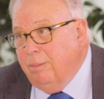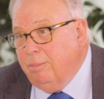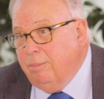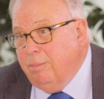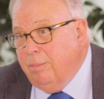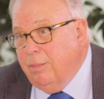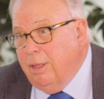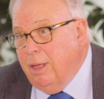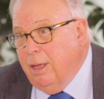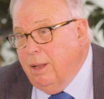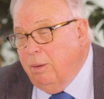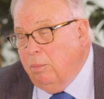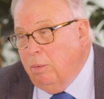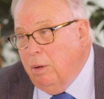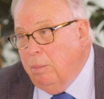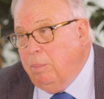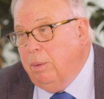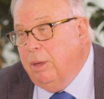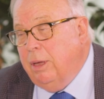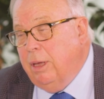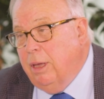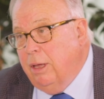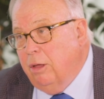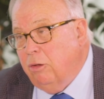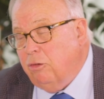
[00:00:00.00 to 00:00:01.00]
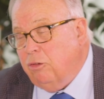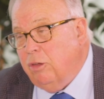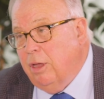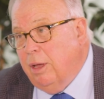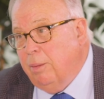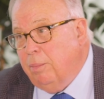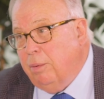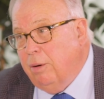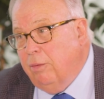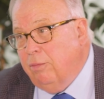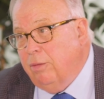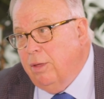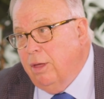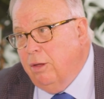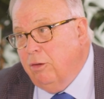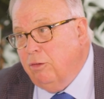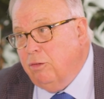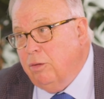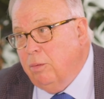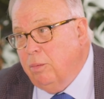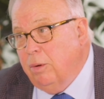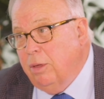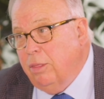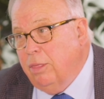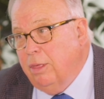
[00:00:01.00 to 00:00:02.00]
um, and we're picking a sample of those
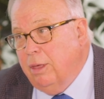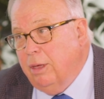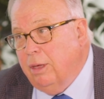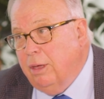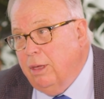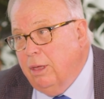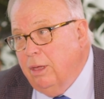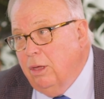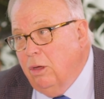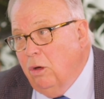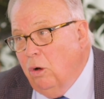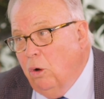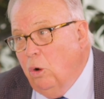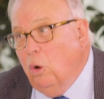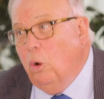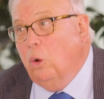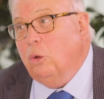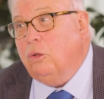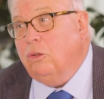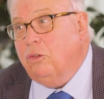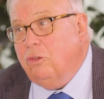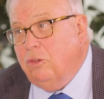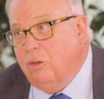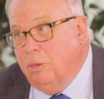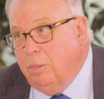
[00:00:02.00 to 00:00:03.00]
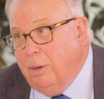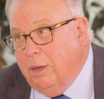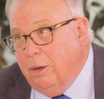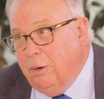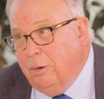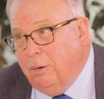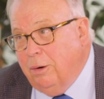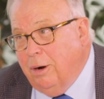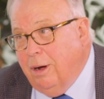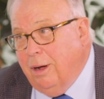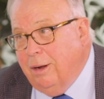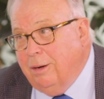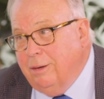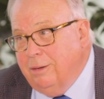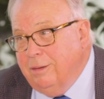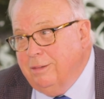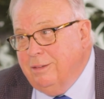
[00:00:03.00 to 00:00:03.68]
that we think ought to be all right.